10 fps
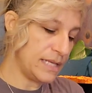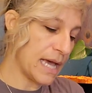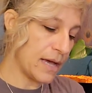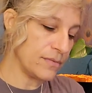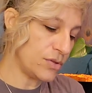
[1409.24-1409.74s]

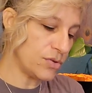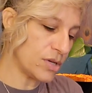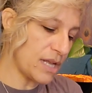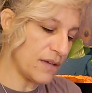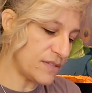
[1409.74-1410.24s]
Yeah, you
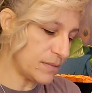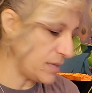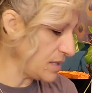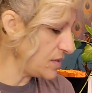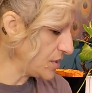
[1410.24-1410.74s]
could have some
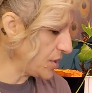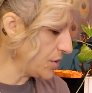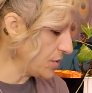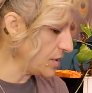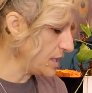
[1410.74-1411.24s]

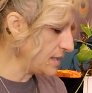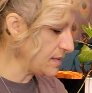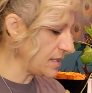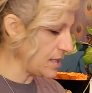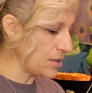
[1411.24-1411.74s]

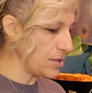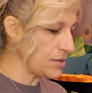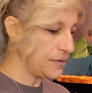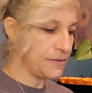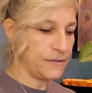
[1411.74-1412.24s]
insecurities
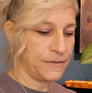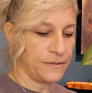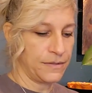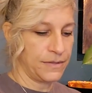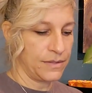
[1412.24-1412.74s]
here,
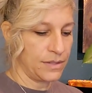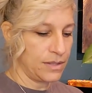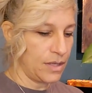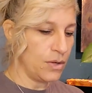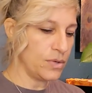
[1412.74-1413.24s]

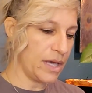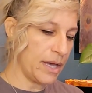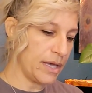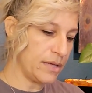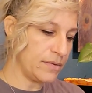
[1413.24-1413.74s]

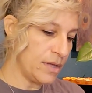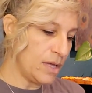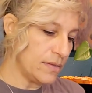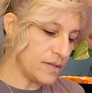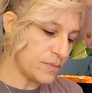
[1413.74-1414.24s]
okay?
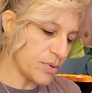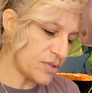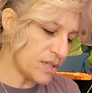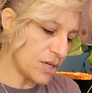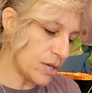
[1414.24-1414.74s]
This
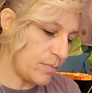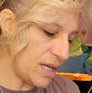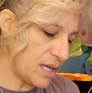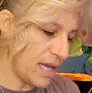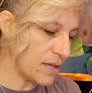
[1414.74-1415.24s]
person could
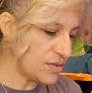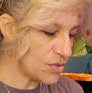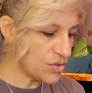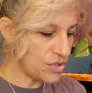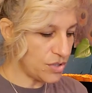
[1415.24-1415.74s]
be an
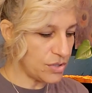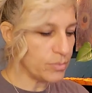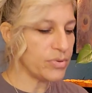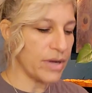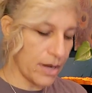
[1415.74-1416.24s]
answer to your
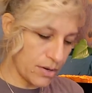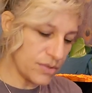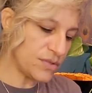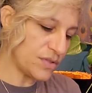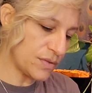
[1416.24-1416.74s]

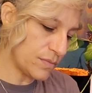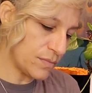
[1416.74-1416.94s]
prayers.